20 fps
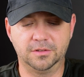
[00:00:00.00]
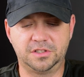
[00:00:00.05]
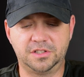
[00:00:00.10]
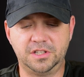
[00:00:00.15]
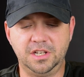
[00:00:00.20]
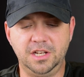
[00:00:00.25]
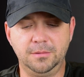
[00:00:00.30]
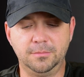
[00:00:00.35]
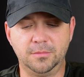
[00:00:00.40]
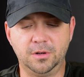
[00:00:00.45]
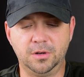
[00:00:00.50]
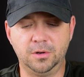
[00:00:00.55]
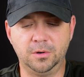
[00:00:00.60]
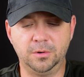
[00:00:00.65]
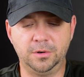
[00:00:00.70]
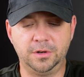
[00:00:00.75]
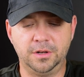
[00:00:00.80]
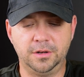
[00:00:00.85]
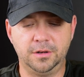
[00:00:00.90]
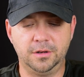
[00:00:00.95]
scene
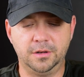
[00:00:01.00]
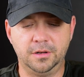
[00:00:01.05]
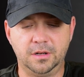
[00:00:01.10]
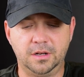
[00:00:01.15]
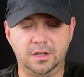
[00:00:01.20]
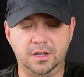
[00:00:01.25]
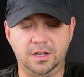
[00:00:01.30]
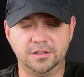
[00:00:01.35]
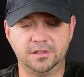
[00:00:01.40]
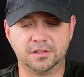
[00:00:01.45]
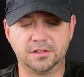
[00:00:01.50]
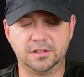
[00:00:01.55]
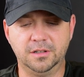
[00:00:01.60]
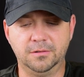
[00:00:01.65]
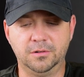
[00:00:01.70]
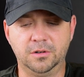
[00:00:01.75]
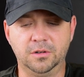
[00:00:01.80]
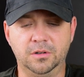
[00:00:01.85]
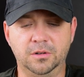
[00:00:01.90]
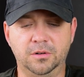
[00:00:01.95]
mode. I just
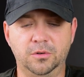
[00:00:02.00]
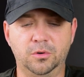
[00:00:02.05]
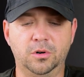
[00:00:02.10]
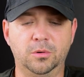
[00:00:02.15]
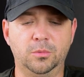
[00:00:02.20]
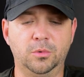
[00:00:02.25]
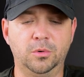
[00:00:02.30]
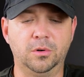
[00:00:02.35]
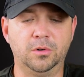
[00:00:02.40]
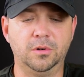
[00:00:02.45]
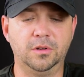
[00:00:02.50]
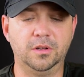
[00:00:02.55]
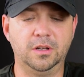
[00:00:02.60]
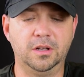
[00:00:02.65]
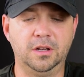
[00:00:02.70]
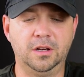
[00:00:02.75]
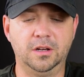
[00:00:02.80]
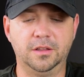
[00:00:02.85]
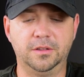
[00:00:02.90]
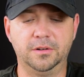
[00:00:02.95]
leave it on normal.
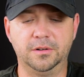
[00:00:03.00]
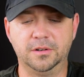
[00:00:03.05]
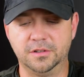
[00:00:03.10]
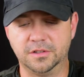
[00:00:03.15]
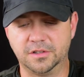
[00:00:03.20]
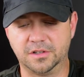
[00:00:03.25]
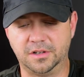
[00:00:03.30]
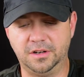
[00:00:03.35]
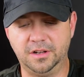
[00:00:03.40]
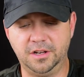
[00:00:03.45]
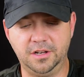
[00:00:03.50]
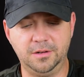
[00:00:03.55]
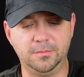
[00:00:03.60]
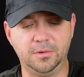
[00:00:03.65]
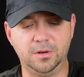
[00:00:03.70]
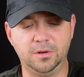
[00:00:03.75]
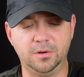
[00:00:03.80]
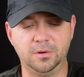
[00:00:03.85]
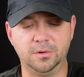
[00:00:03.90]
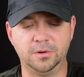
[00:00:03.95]
There is a night
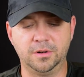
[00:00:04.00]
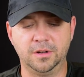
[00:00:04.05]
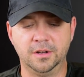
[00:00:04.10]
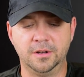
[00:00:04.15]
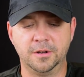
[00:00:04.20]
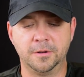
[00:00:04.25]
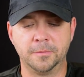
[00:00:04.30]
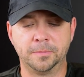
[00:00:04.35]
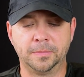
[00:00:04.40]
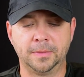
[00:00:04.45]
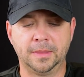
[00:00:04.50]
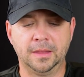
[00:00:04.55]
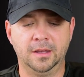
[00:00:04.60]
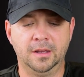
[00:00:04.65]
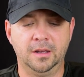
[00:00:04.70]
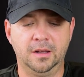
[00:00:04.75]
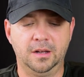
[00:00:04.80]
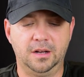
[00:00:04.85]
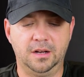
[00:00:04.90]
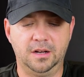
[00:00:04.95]
mode.
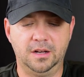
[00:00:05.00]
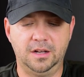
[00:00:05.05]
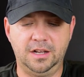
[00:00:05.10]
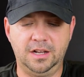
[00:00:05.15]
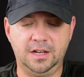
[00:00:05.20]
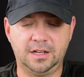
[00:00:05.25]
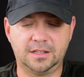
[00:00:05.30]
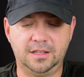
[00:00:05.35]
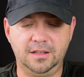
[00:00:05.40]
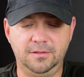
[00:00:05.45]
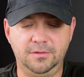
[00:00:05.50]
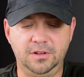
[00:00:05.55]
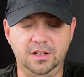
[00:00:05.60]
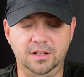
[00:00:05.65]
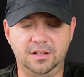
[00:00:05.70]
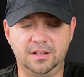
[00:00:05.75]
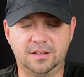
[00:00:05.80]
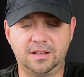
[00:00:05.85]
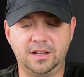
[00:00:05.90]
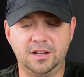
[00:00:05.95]
Activity
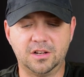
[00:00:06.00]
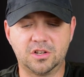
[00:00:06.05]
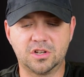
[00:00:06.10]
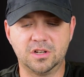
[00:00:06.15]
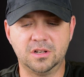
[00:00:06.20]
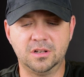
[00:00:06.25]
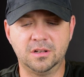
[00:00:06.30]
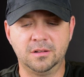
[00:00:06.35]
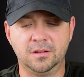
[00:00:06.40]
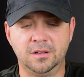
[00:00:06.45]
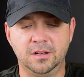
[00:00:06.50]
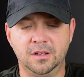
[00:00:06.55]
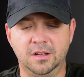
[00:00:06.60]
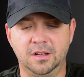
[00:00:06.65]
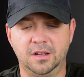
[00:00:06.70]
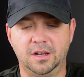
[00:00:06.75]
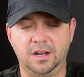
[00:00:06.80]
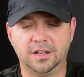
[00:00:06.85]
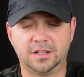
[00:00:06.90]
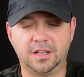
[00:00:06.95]
detection,
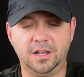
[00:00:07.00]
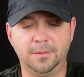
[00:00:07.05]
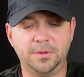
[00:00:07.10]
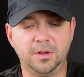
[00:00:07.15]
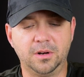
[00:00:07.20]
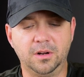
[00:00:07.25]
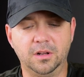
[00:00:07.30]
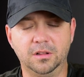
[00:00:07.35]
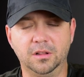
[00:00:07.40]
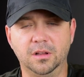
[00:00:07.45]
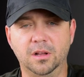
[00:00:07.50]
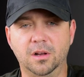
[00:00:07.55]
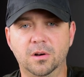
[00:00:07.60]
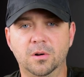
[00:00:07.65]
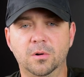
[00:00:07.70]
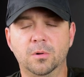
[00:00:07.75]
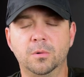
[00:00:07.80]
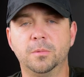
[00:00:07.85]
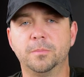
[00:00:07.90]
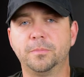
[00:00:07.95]
I kept it on
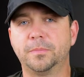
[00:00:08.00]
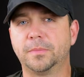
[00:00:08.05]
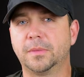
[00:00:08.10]
low